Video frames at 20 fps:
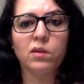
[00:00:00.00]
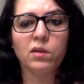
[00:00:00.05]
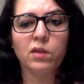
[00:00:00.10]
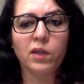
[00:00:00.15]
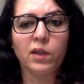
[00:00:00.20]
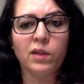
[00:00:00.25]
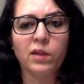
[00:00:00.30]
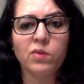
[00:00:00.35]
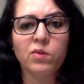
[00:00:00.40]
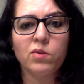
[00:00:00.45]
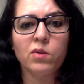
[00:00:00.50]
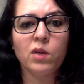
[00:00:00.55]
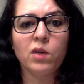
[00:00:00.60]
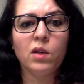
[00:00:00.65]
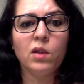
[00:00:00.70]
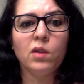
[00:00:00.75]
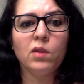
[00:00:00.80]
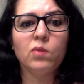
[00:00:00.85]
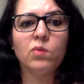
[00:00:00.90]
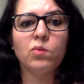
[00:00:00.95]
tends
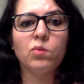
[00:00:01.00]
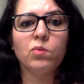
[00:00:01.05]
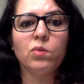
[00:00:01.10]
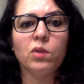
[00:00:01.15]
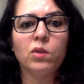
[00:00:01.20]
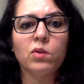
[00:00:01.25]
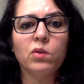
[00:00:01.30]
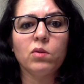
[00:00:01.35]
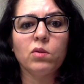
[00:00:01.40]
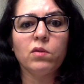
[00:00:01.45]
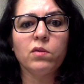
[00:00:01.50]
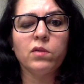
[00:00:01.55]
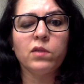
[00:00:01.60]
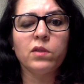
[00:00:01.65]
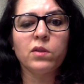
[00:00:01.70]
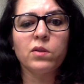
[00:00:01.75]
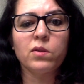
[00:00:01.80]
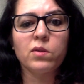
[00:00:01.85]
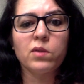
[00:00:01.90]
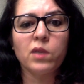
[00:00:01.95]
toward
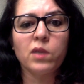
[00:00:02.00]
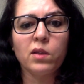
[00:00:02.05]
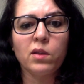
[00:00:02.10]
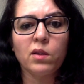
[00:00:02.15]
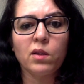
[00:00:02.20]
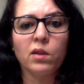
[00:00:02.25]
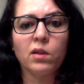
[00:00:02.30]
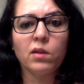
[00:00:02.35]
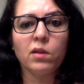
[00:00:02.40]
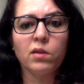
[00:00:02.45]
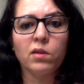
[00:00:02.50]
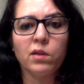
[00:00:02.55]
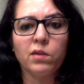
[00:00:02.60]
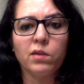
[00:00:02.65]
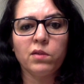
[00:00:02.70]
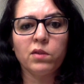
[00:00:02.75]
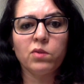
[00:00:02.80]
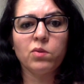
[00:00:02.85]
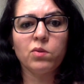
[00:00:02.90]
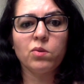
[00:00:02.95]
overstating
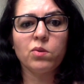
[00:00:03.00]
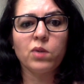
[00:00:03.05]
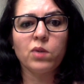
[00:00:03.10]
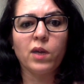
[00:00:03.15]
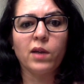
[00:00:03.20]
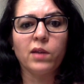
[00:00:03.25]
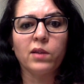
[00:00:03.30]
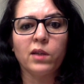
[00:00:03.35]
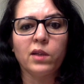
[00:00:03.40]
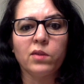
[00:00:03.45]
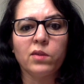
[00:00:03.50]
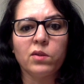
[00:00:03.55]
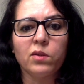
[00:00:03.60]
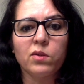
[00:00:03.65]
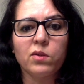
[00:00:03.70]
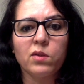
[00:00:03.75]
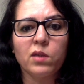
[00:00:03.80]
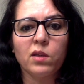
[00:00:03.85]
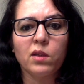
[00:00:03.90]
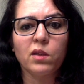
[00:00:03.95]
revenues and
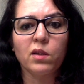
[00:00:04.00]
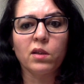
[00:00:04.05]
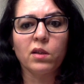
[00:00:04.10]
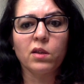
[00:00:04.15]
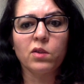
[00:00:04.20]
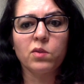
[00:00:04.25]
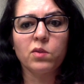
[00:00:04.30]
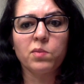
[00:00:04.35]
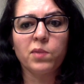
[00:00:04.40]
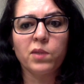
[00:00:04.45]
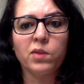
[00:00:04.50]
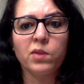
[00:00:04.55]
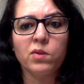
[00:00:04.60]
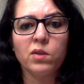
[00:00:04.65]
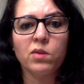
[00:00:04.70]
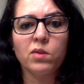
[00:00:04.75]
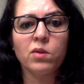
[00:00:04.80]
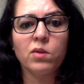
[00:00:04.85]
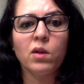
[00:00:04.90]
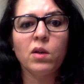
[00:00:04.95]
understating
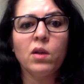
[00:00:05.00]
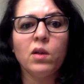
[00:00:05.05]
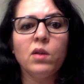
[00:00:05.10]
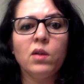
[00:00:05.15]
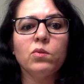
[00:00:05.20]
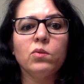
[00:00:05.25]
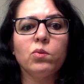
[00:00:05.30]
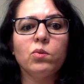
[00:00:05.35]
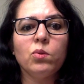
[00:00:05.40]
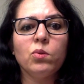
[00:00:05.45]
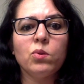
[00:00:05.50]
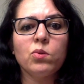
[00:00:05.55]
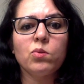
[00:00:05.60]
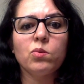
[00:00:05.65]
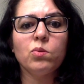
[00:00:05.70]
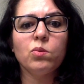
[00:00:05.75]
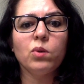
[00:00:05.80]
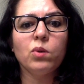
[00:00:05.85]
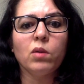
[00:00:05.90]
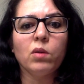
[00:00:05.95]
expenses. Those
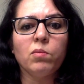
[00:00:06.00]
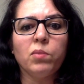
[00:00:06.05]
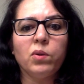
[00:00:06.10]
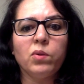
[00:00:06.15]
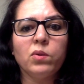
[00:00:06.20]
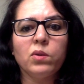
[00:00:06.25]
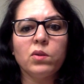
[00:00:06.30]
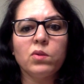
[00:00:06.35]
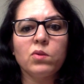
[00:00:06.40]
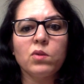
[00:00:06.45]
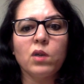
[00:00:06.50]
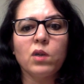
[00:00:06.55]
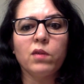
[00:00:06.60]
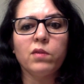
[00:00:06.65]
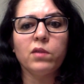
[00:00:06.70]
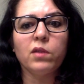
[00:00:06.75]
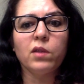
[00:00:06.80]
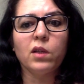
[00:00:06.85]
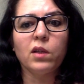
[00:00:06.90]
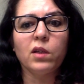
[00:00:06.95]
two components of
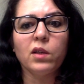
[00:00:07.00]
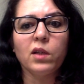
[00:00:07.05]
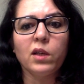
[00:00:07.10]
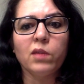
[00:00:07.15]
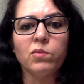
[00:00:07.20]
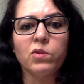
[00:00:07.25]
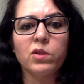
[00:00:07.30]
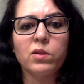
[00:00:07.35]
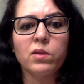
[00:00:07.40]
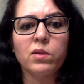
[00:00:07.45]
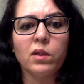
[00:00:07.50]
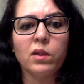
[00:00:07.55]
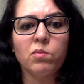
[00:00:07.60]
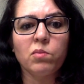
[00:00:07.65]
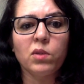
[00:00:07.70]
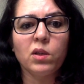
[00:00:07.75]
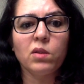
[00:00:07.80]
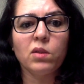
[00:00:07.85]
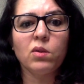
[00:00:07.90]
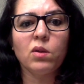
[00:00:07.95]
the income
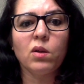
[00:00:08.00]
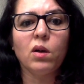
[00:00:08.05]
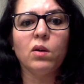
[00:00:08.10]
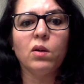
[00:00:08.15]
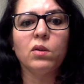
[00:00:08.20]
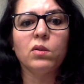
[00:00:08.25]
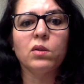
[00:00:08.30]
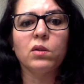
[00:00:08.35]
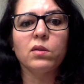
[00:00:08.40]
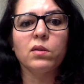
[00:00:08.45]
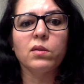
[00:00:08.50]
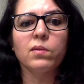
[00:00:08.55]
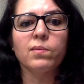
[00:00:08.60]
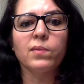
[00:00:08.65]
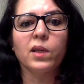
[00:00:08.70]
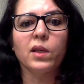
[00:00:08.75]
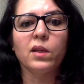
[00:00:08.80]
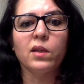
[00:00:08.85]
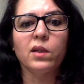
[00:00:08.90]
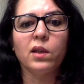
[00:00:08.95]
statement are
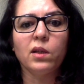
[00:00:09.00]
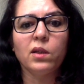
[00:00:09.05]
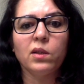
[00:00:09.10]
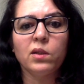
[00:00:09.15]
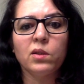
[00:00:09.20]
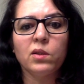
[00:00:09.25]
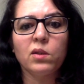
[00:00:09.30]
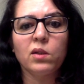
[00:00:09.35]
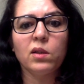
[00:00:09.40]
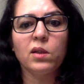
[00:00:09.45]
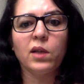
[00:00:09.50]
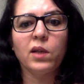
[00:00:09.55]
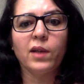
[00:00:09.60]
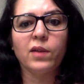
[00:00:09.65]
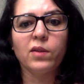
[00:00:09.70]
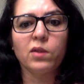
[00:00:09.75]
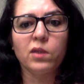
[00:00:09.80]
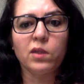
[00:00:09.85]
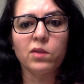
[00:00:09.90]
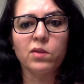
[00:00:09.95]
inherently at
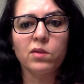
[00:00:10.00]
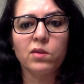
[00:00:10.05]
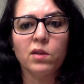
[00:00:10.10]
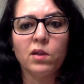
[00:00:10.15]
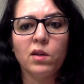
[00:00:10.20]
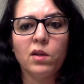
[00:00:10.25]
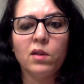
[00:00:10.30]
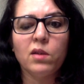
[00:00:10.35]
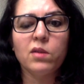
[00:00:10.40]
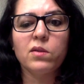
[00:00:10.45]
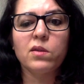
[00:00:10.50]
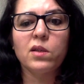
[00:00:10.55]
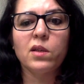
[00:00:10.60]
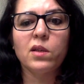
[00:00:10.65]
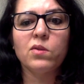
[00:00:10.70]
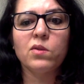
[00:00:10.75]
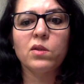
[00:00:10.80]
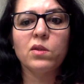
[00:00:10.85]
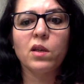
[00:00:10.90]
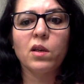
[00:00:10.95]
risk,
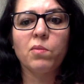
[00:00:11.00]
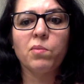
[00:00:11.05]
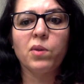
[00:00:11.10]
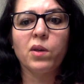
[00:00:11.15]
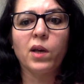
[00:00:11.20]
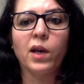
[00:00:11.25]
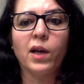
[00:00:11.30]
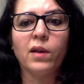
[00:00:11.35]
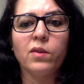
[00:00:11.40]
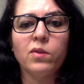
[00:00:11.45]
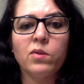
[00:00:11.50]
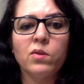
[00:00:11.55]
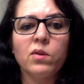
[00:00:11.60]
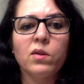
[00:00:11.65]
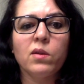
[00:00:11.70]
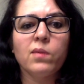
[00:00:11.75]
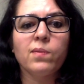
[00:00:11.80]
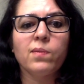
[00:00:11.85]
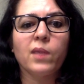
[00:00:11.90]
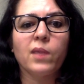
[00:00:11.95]
since KPIs
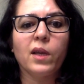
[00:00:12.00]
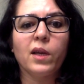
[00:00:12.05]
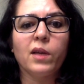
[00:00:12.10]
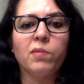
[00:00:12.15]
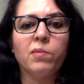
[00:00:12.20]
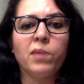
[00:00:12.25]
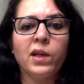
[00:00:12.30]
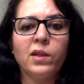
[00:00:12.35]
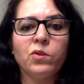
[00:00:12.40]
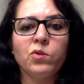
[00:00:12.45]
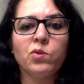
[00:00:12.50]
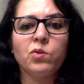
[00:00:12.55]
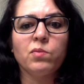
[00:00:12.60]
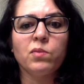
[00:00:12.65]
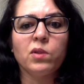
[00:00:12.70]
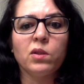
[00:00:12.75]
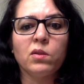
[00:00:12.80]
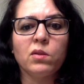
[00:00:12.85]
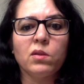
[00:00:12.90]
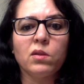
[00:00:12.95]
and
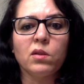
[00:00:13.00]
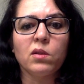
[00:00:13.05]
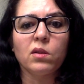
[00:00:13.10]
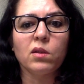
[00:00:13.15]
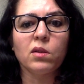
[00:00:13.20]
management